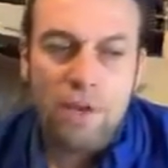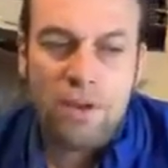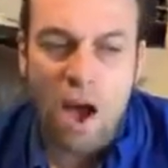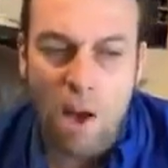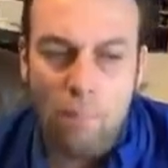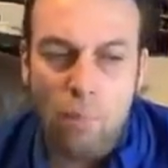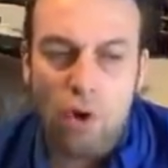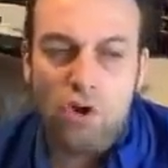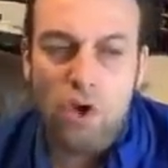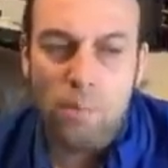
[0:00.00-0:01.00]
Become
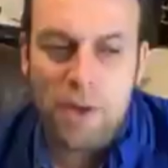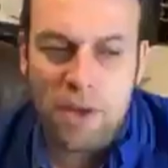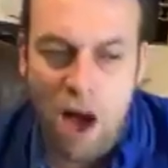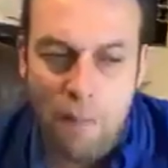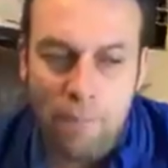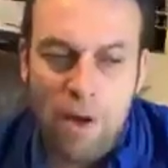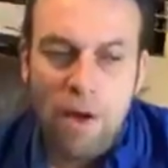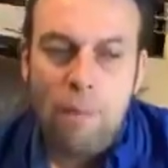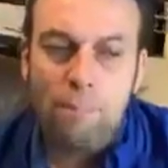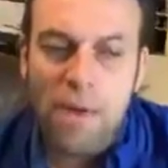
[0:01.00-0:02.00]
what you become.
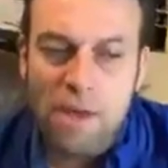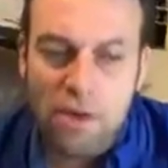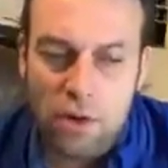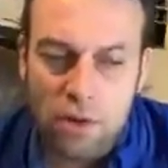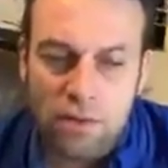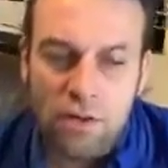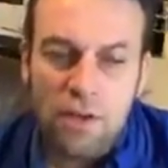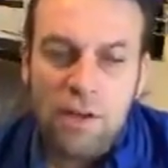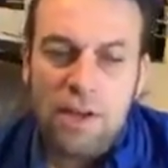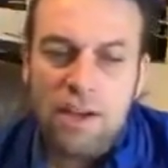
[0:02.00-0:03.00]
Be good
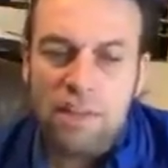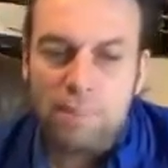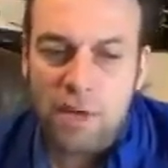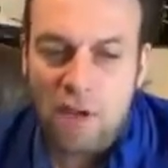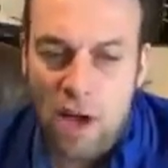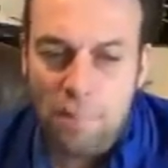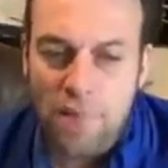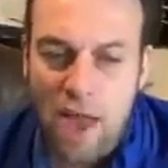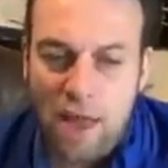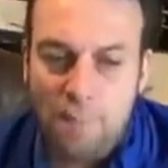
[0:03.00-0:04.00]
is
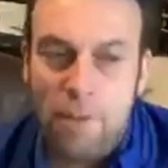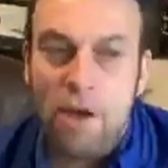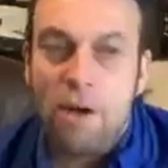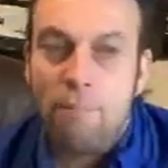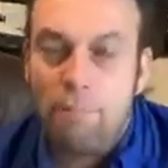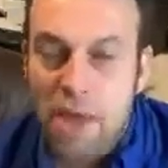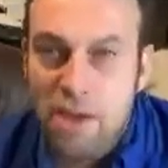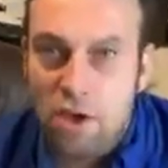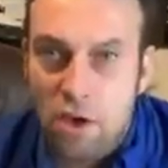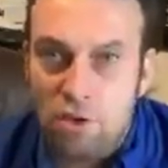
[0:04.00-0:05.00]
become name.
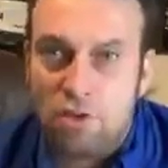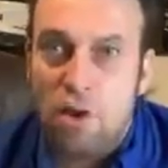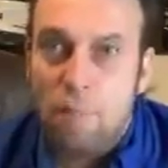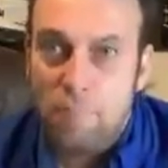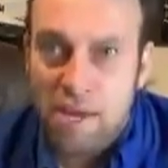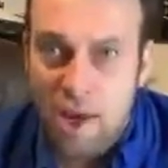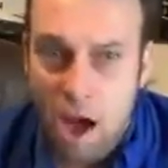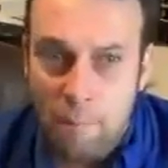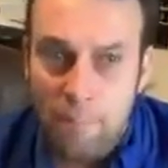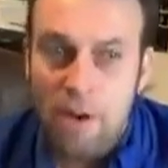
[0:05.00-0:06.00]
Be good,
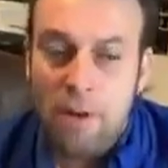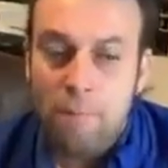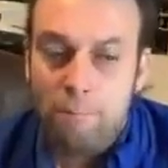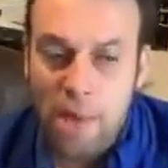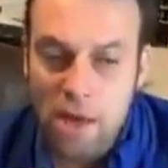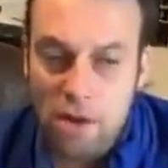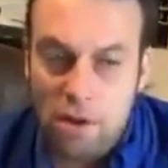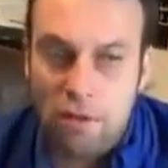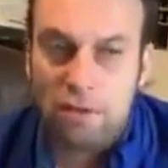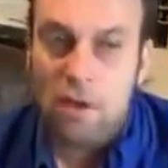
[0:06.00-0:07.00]
become, be good,